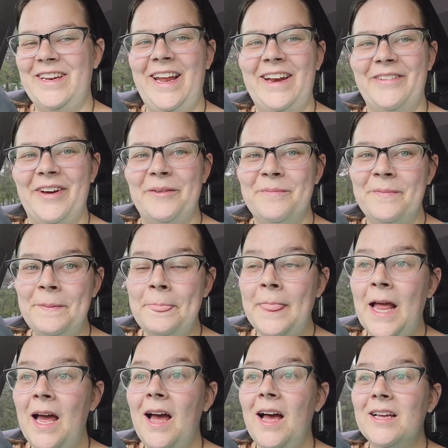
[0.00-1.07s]
Anyway,
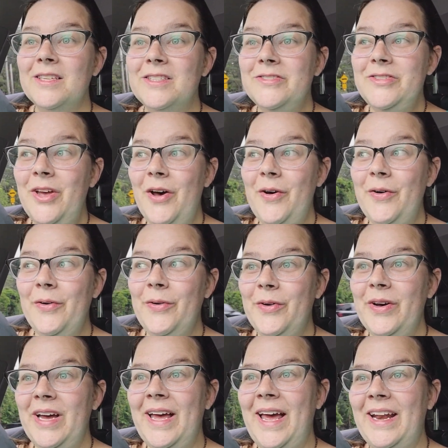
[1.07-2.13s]
so
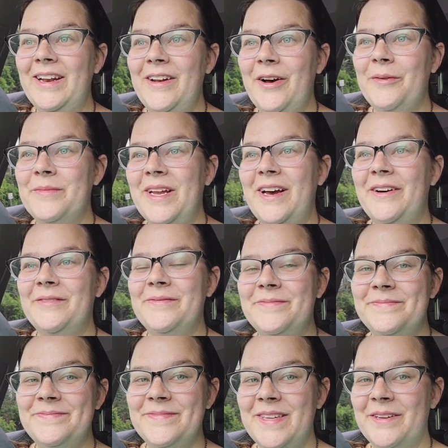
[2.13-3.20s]
heading home now.
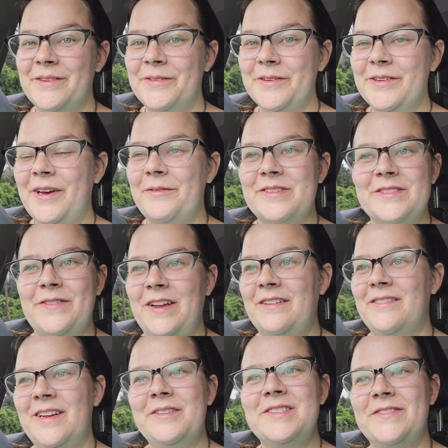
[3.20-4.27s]
Oh, that was fun.
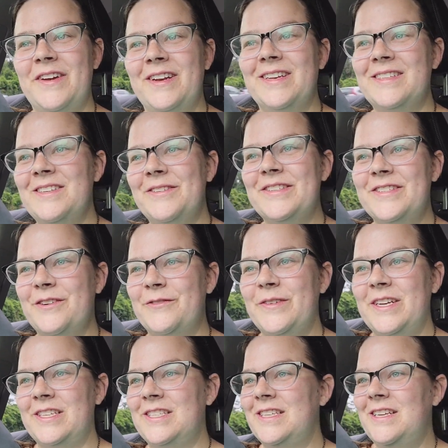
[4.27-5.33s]
It was fun. It's always so
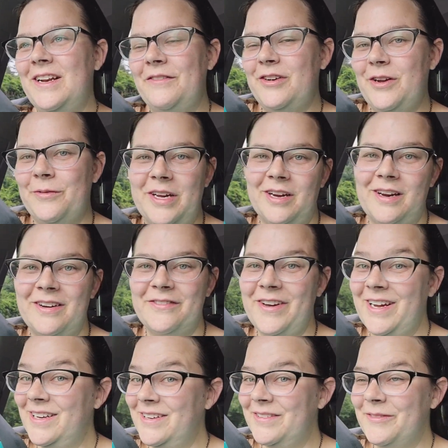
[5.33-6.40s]
fun. You never know what you're going to
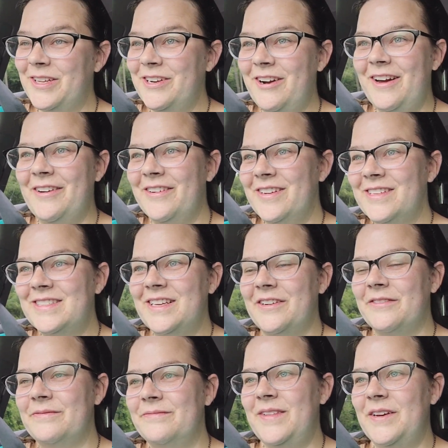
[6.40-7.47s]
find when you're out, so
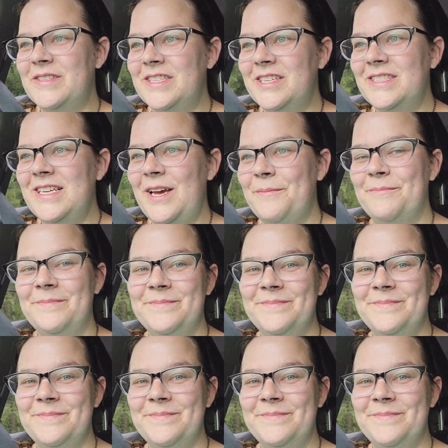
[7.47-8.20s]
that was a good time.